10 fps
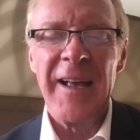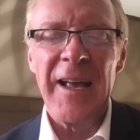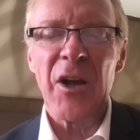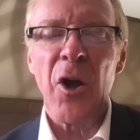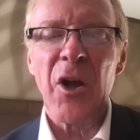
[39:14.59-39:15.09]

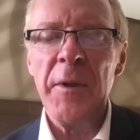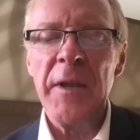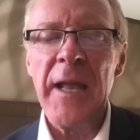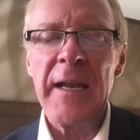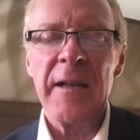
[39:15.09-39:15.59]
It
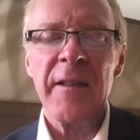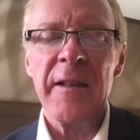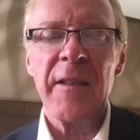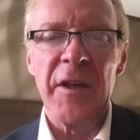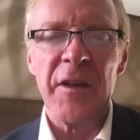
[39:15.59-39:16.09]
culminated
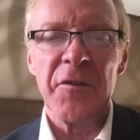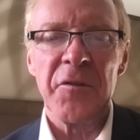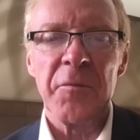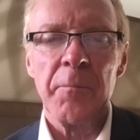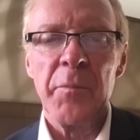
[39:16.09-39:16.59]
in
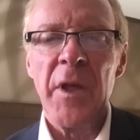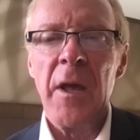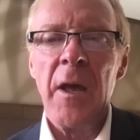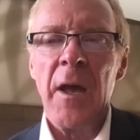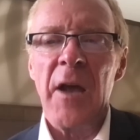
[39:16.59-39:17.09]
this.
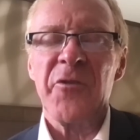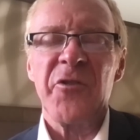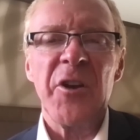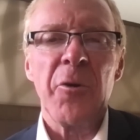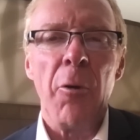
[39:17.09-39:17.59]
As
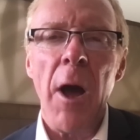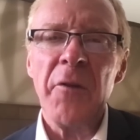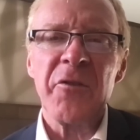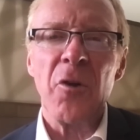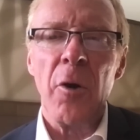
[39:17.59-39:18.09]
she
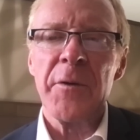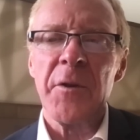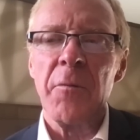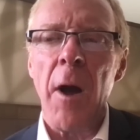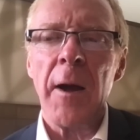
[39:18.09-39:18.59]
crossed over
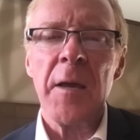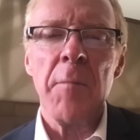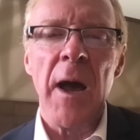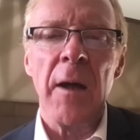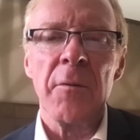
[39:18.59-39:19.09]
the
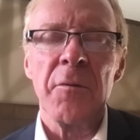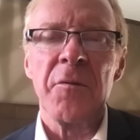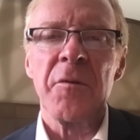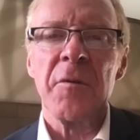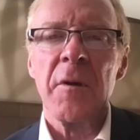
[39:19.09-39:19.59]
Rocky
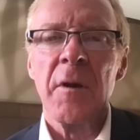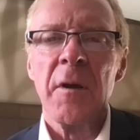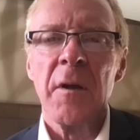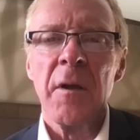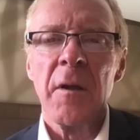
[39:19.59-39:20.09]
Mountains,
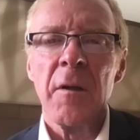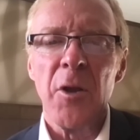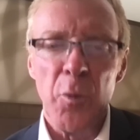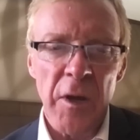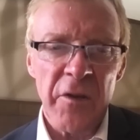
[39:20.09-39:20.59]

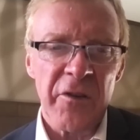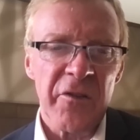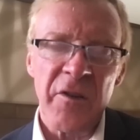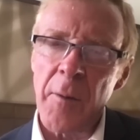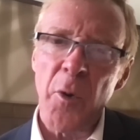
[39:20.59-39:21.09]
Louisa
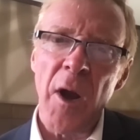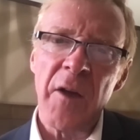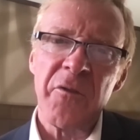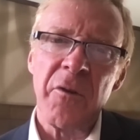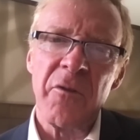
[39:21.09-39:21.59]

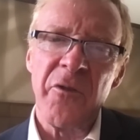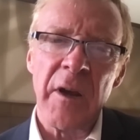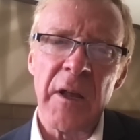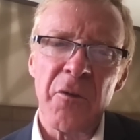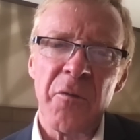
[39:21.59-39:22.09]
summarized her
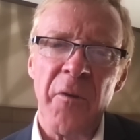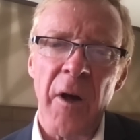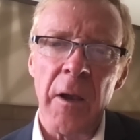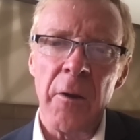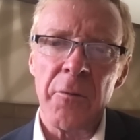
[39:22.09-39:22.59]
journey as
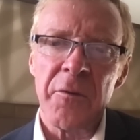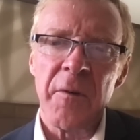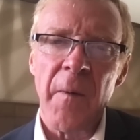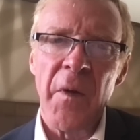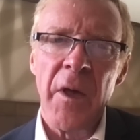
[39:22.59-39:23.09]
follows.